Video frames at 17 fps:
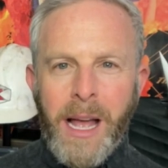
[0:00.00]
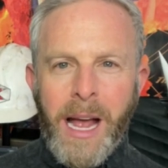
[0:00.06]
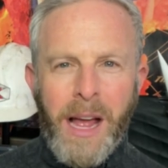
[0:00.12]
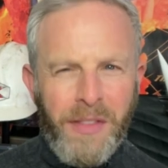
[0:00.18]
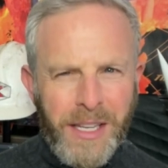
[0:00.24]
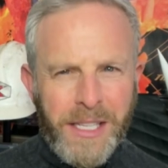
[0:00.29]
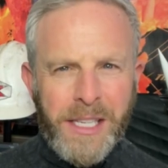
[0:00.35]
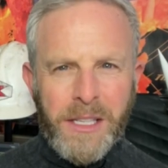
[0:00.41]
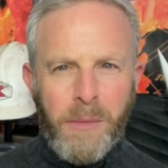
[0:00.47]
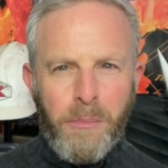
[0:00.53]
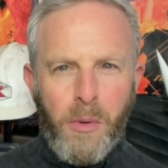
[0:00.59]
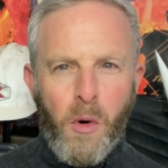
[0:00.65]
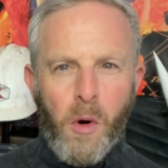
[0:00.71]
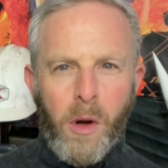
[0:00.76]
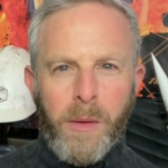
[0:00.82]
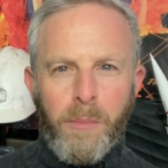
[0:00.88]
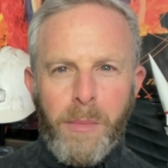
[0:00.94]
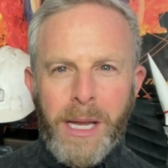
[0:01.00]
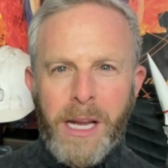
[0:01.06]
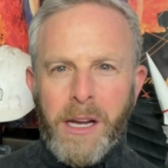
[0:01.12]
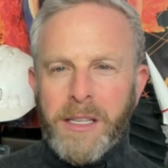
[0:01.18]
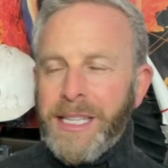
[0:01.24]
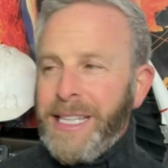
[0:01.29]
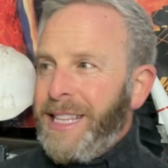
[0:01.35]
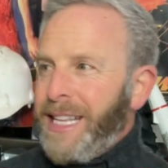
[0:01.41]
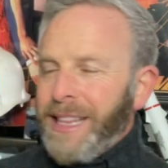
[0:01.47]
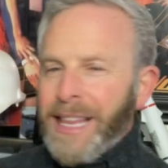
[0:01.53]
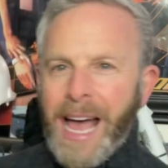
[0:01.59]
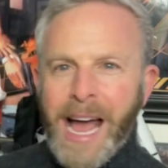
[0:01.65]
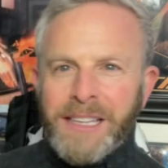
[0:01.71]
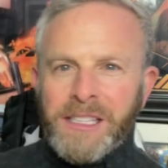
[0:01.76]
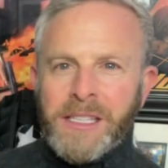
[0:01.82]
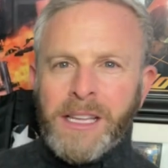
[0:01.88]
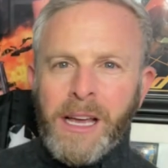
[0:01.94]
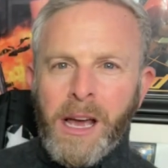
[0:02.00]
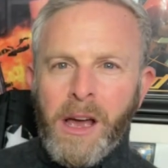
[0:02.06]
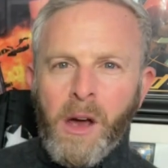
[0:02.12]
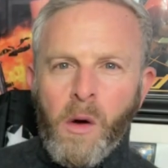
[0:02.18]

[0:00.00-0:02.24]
And this is important because in the last